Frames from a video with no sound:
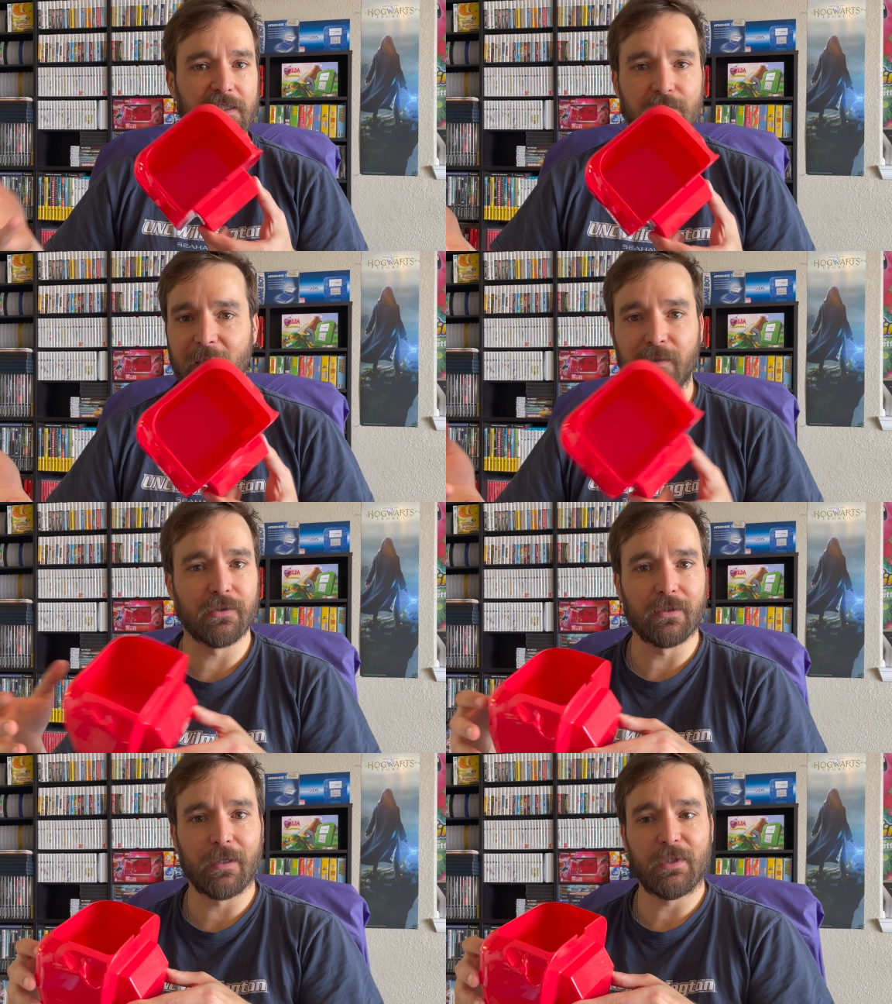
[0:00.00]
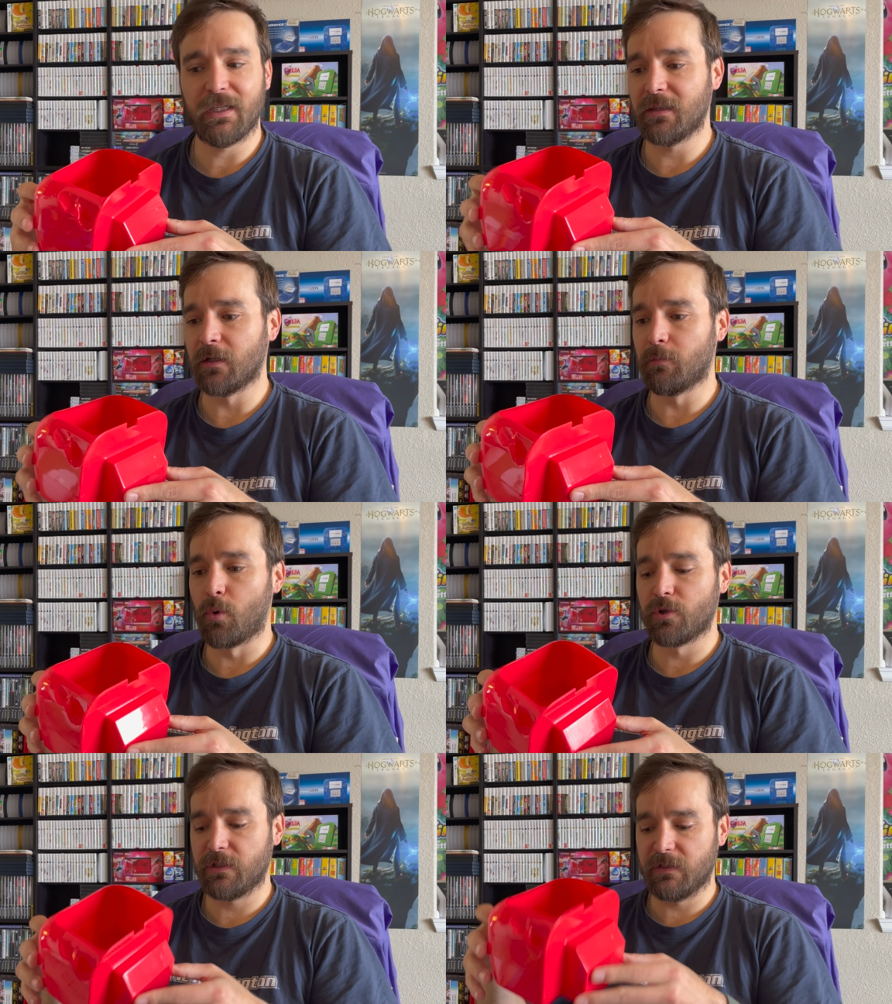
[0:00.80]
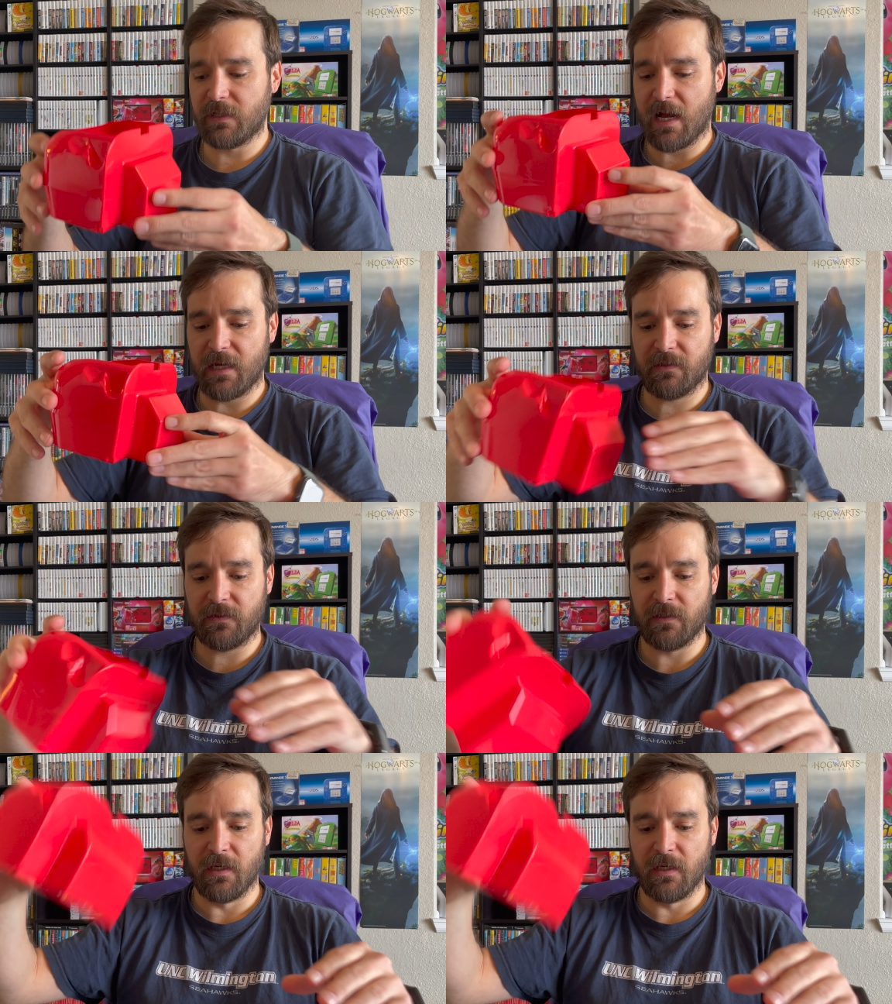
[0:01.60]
maybe you're limiting their portion size.